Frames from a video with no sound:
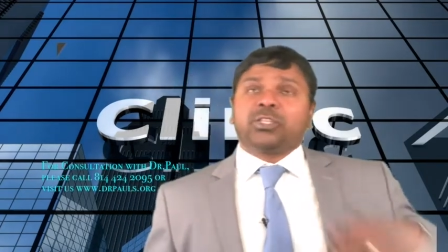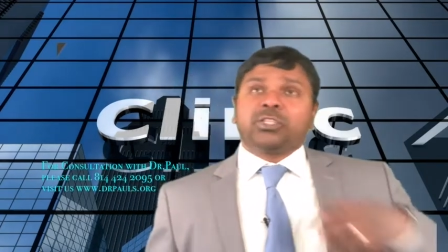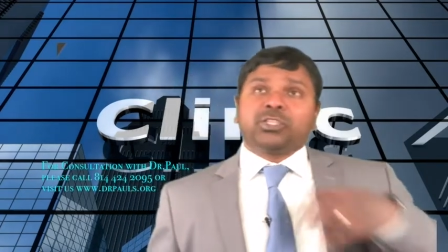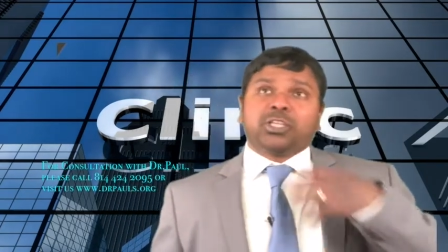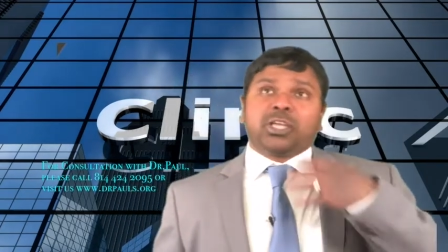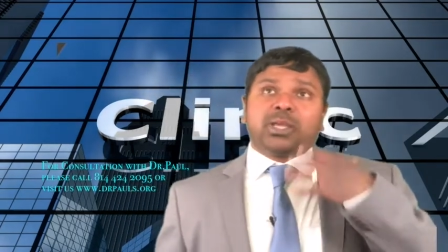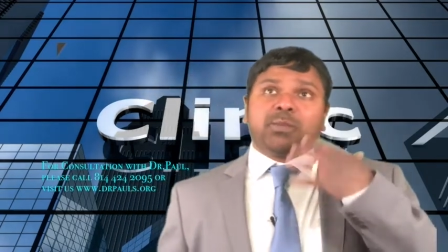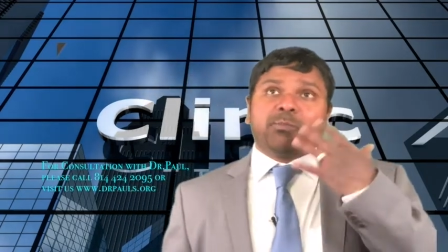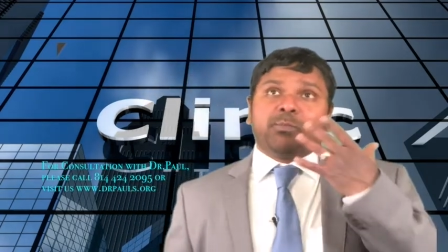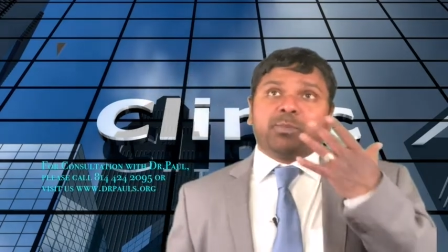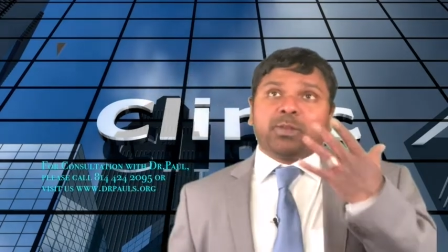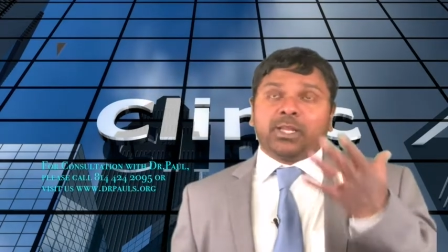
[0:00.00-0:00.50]

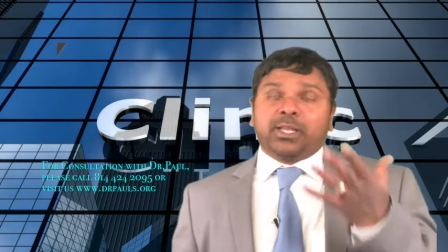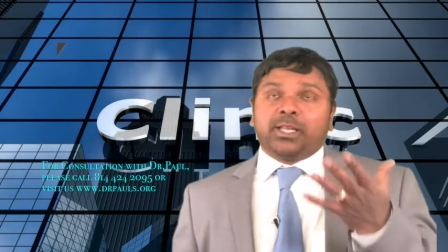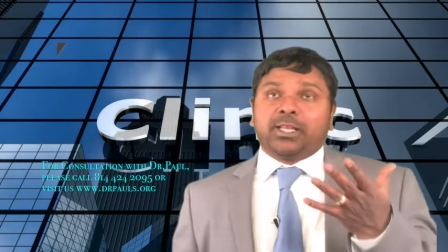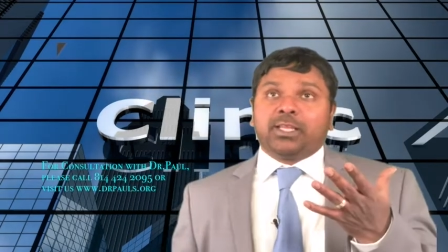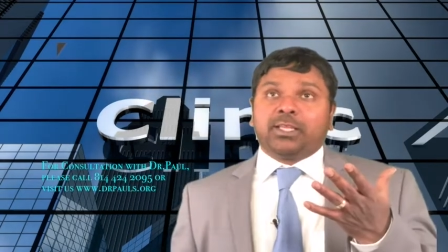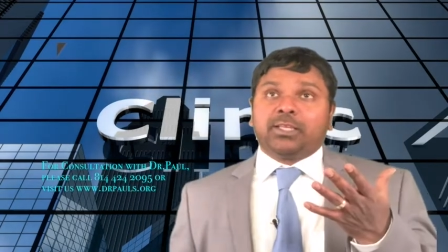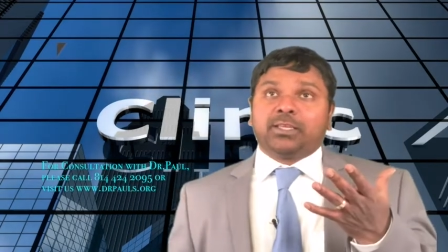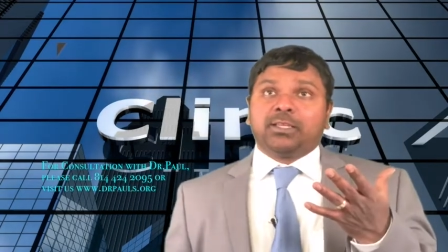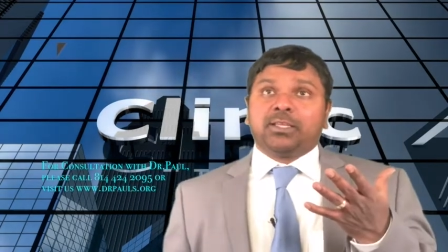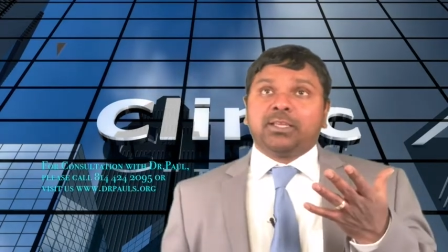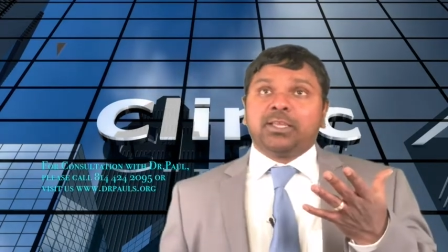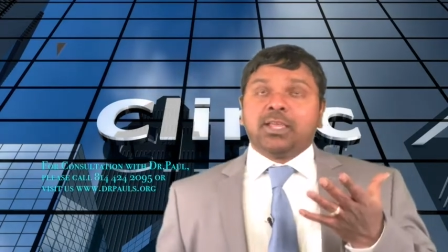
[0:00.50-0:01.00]
GI
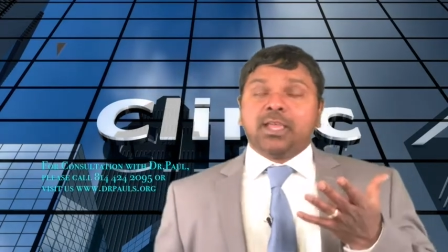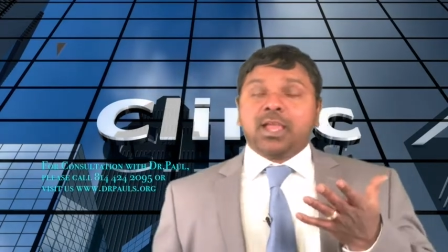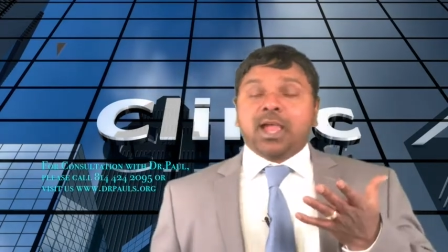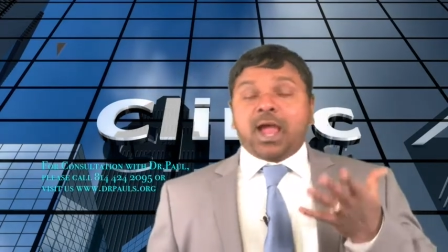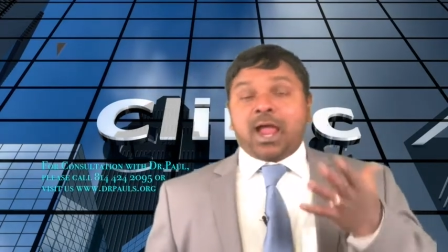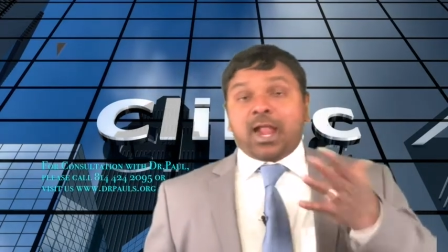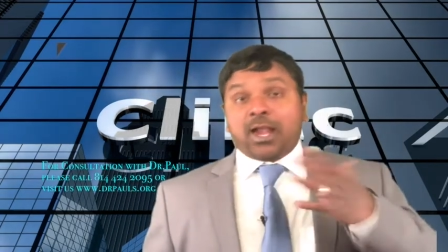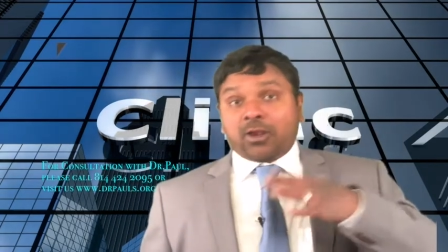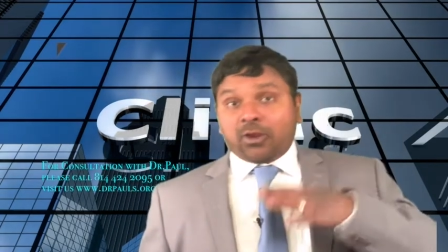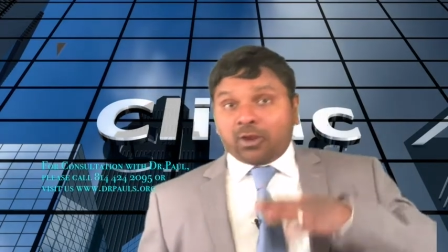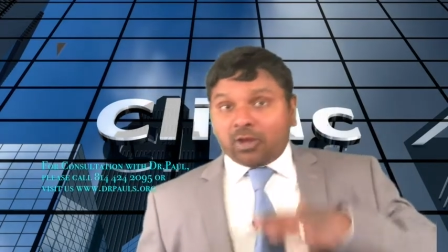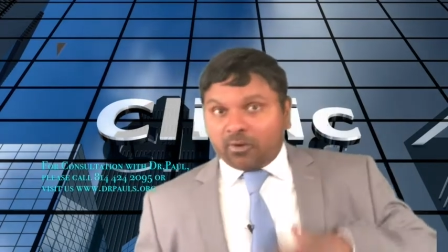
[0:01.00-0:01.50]
bleeding
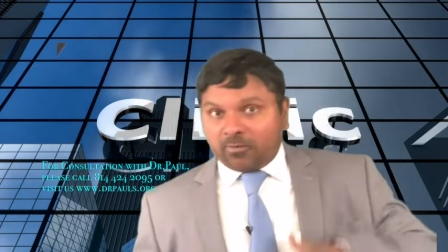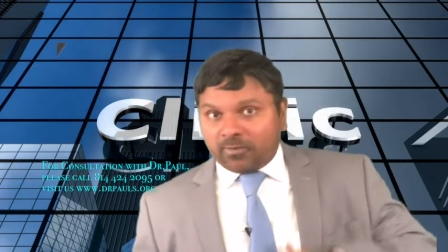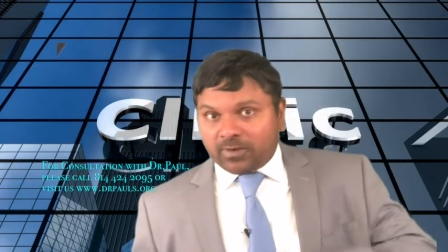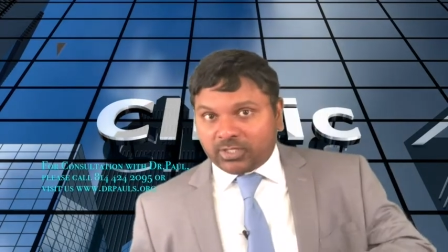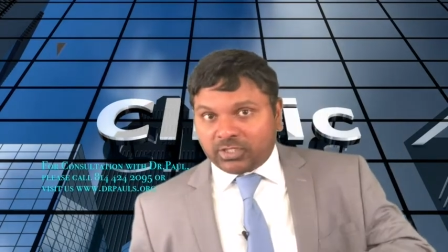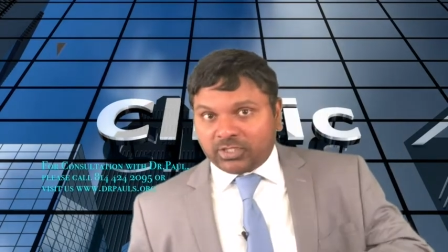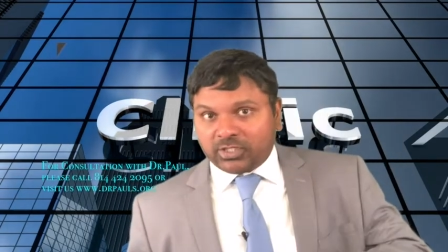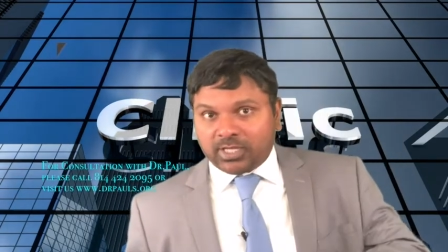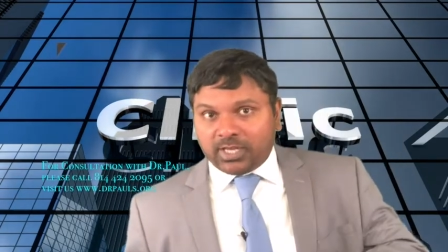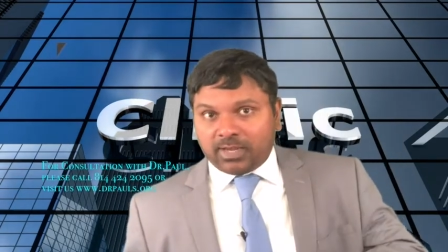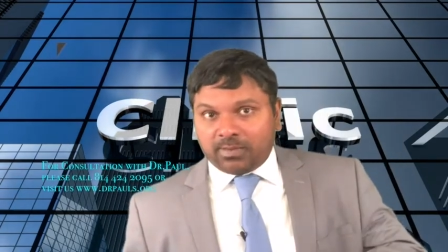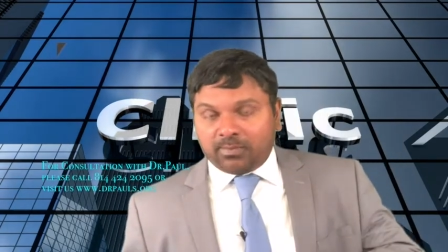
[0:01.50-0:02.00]
and lower
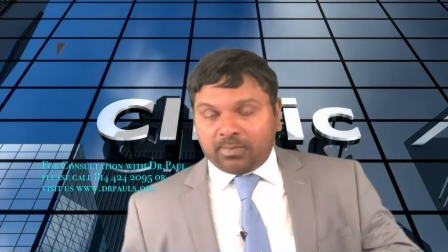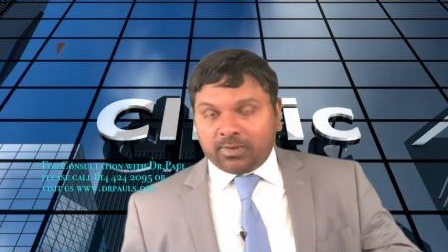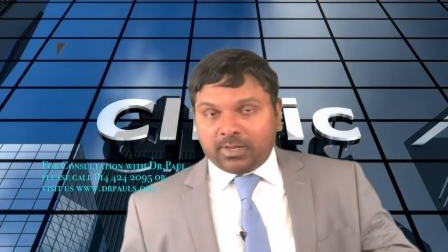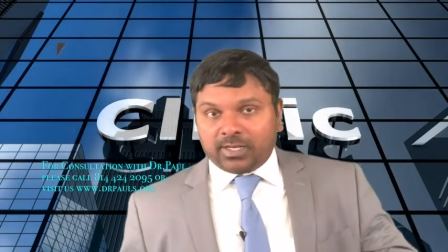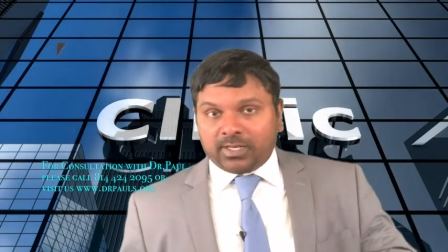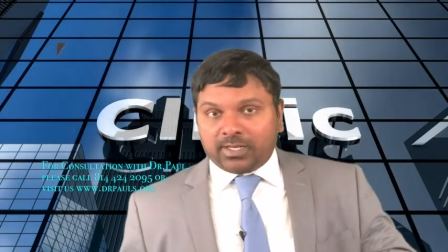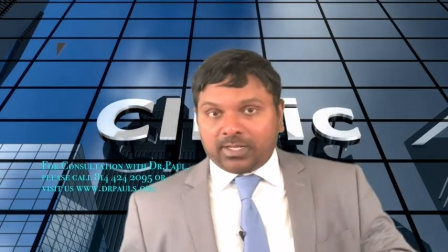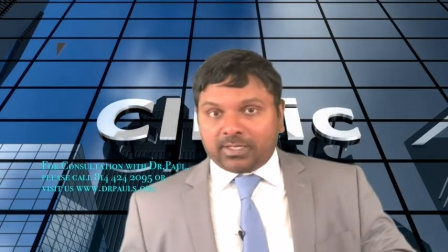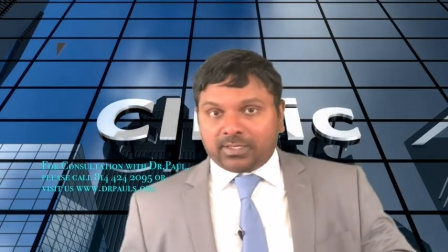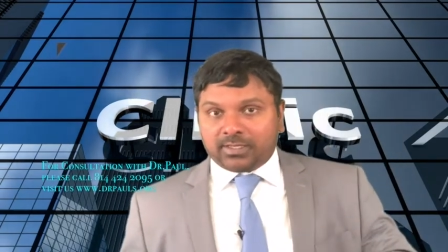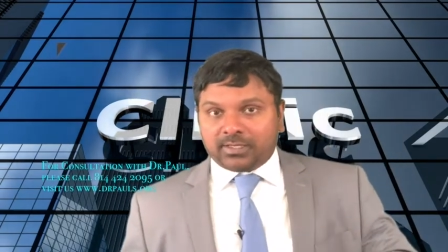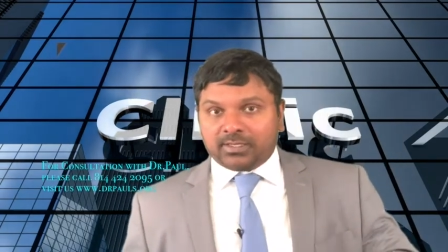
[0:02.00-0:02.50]
GI
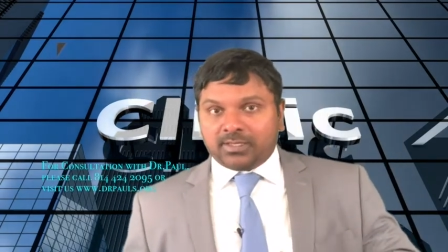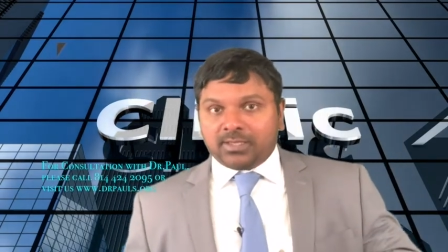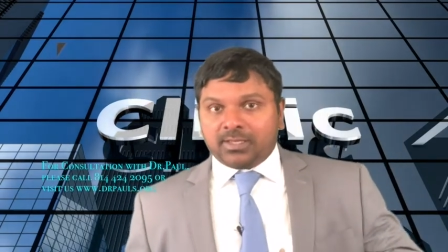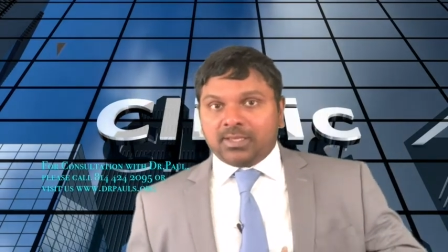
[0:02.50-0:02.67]
bleeding,